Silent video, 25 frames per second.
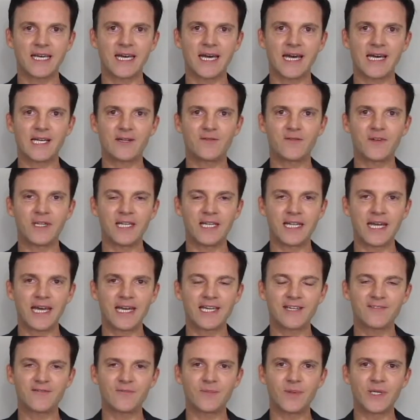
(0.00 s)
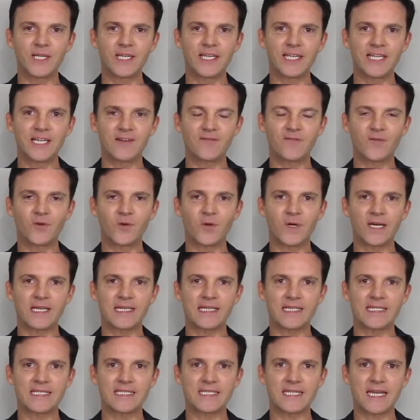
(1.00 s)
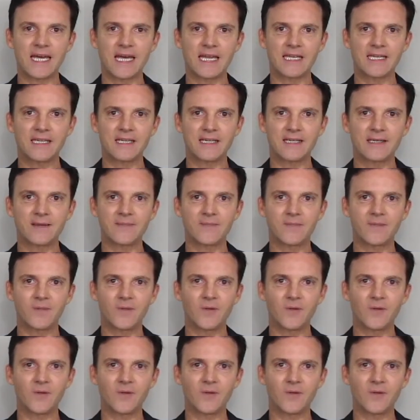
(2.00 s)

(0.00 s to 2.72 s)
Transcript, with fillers: out of a lack of belief or understanding,